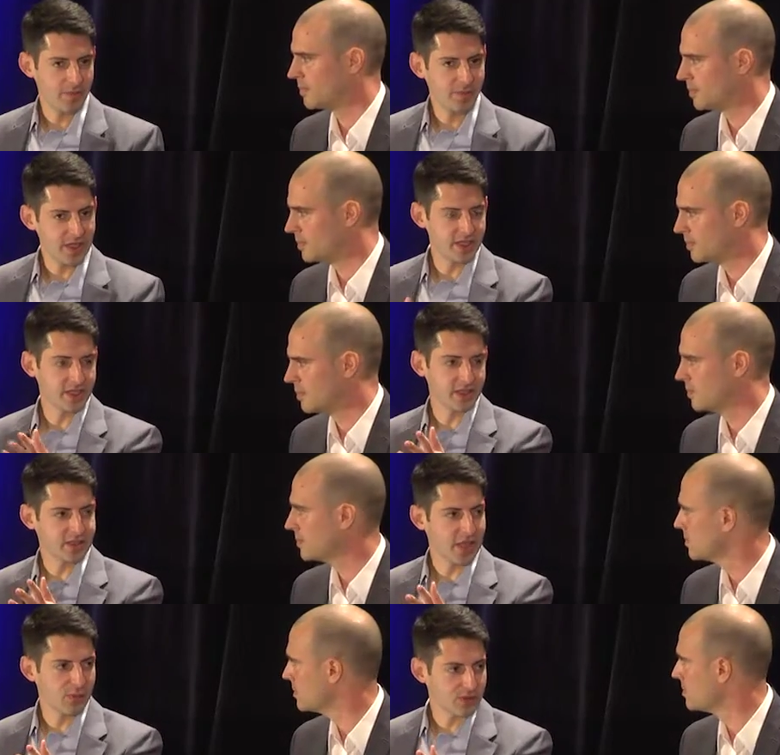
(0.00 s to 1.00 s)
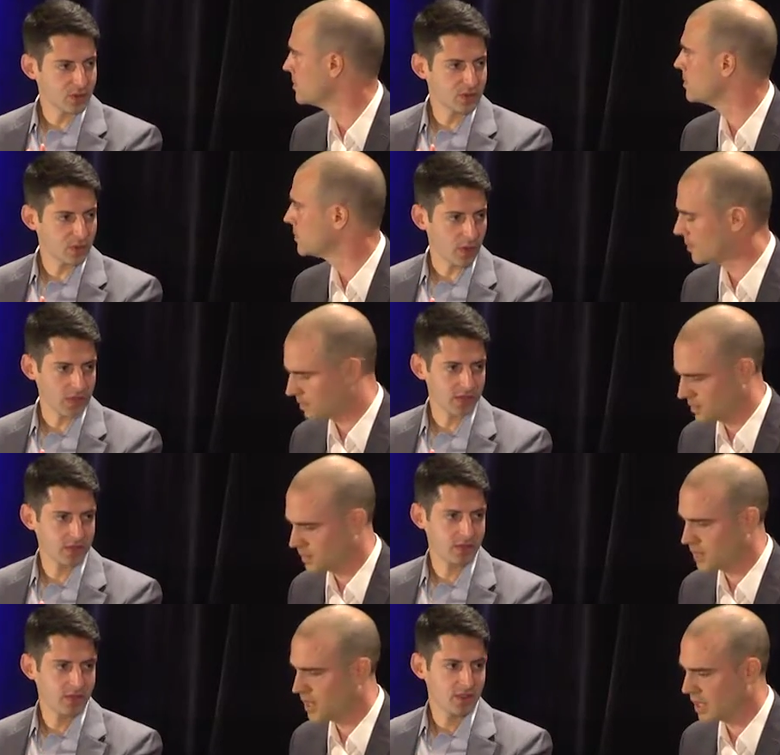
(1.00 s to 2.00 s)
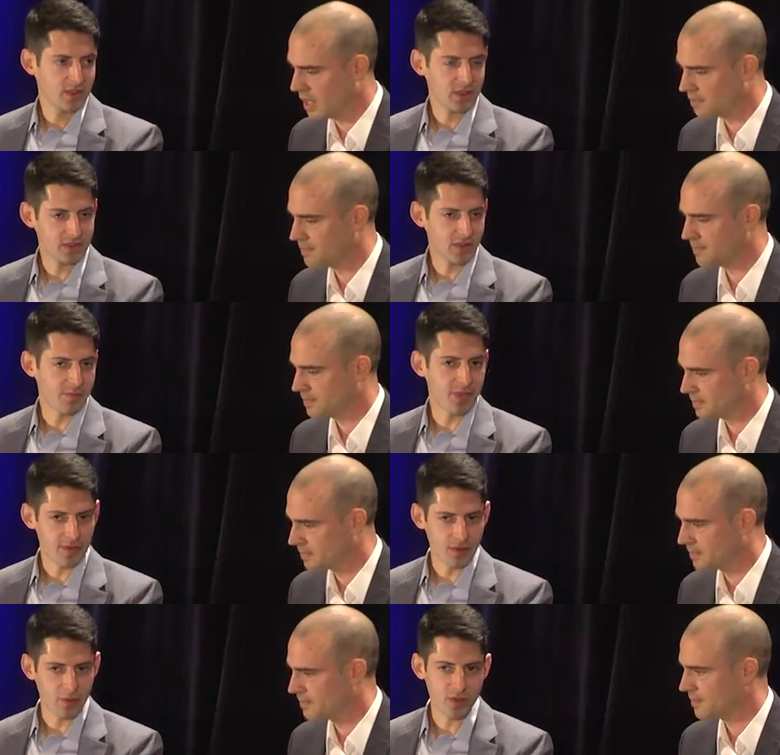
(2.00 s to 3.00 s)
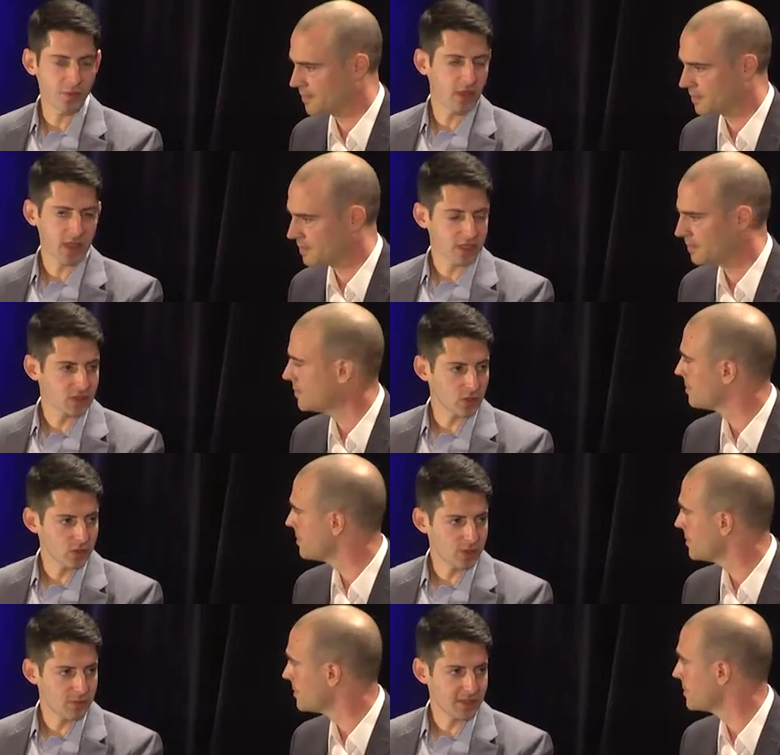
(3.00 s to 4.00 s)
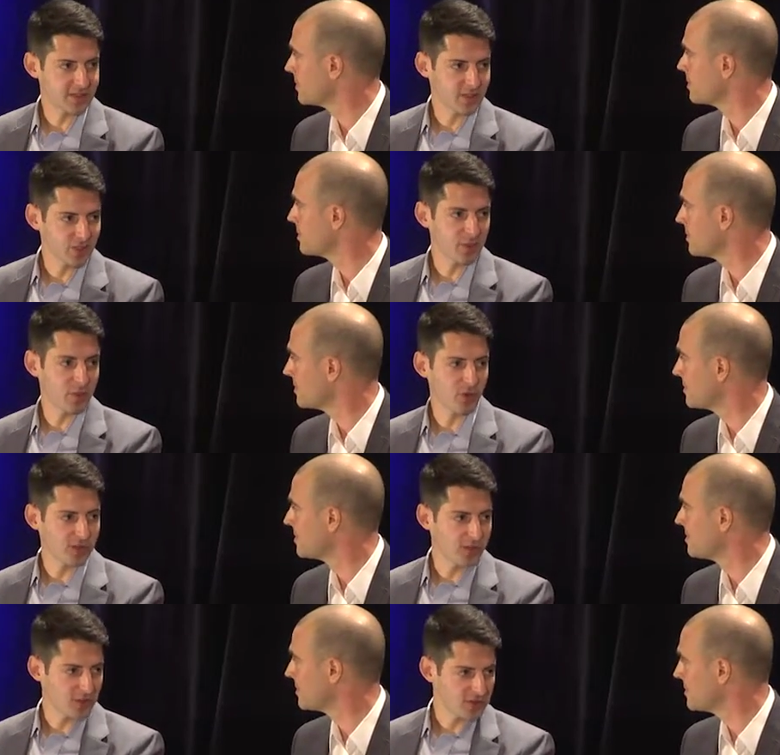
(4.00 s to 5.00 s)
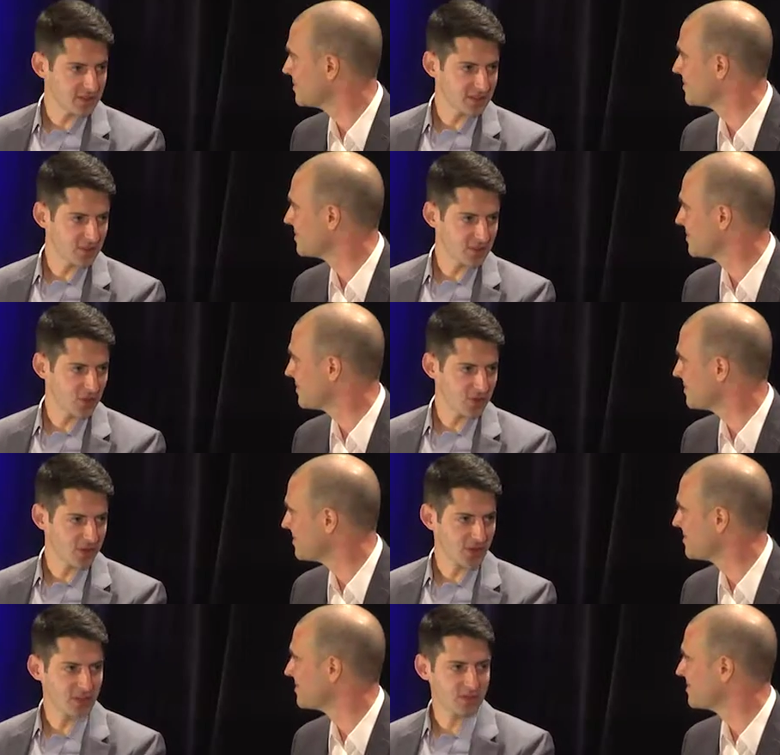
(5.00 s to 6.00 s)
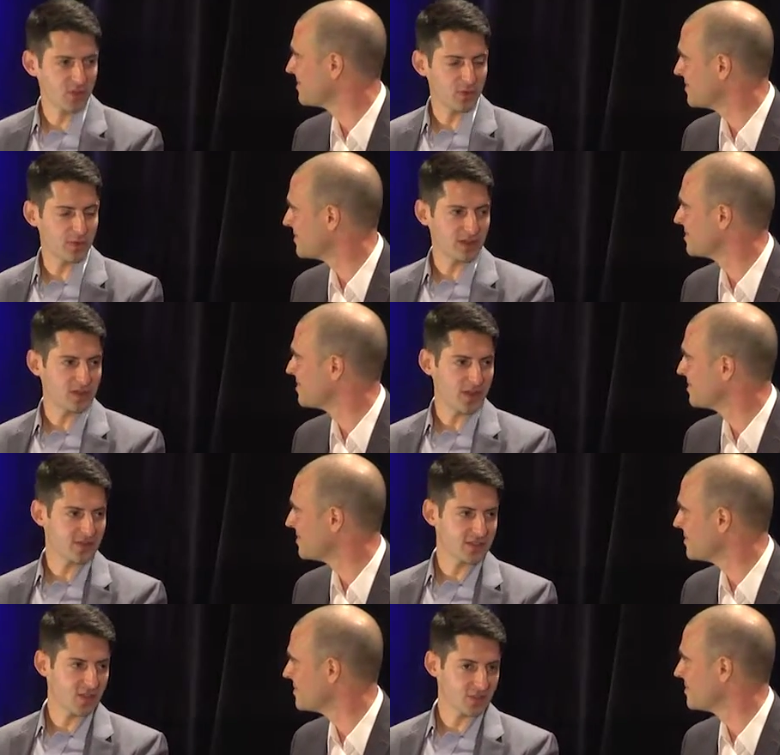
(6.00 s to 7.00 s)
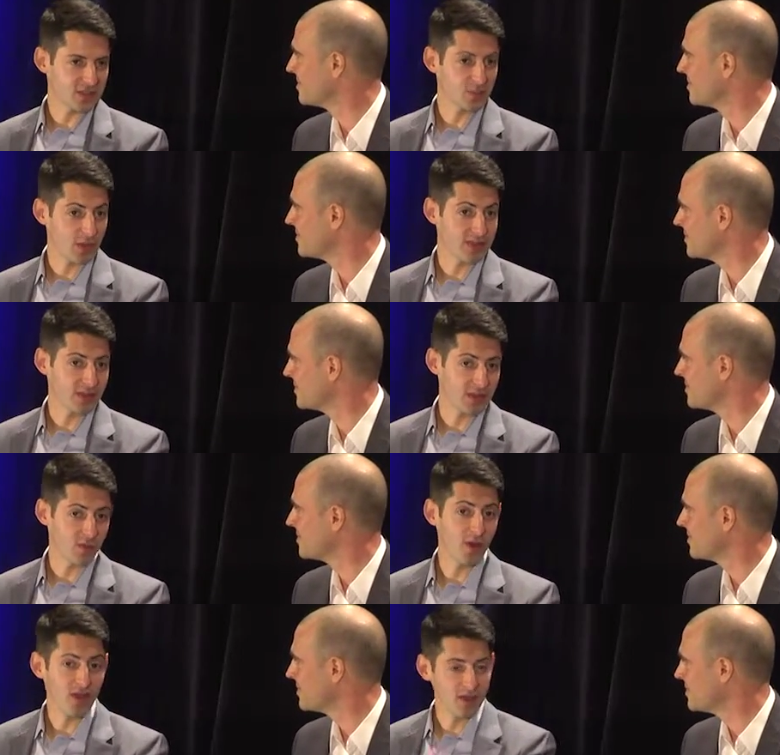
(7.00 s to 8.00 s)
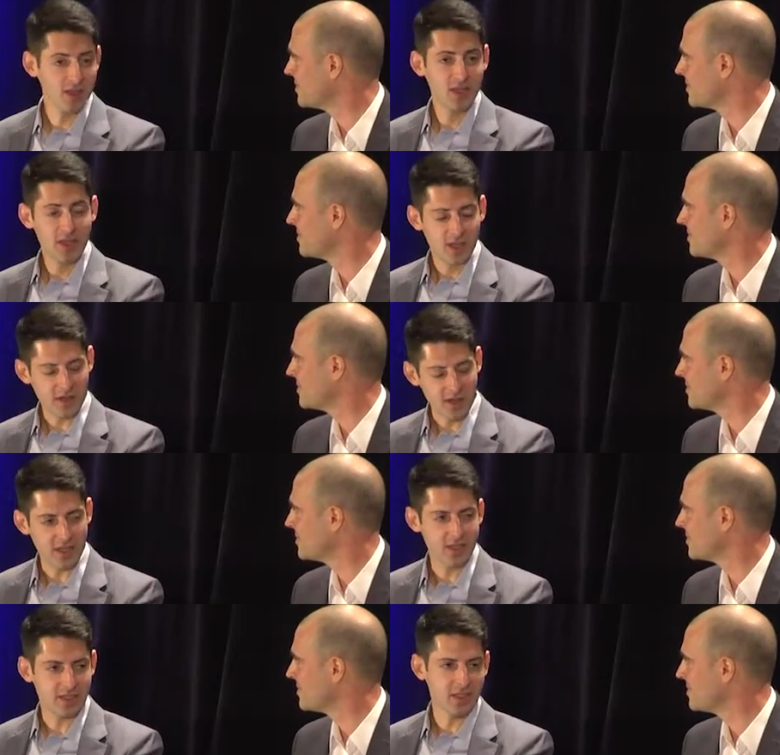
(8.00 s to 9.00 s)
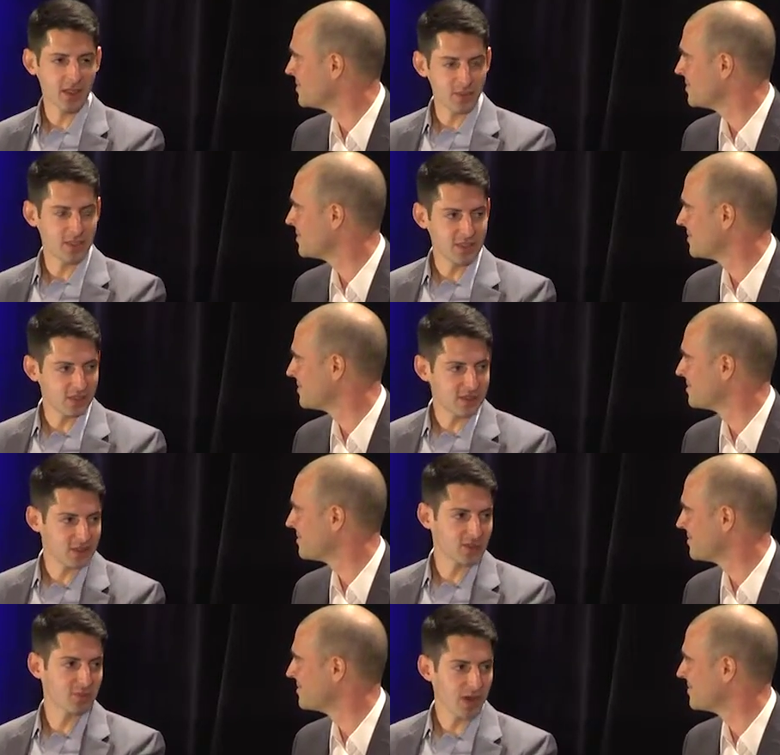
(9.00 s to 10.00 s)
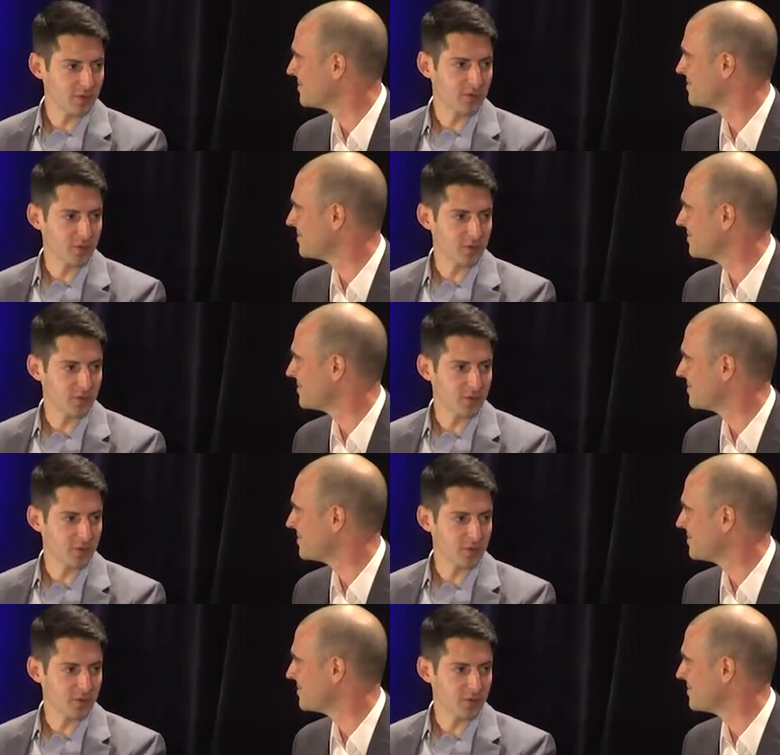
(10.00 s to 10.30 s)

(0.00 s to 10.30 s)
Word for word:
Speaker 1: pending time of use rates yeah. is something that we've heard anecdotally makes it a little bit more difficult to sell solar to the customer because you have to sort of explain to them, well, all right, in a couple of years, here's probably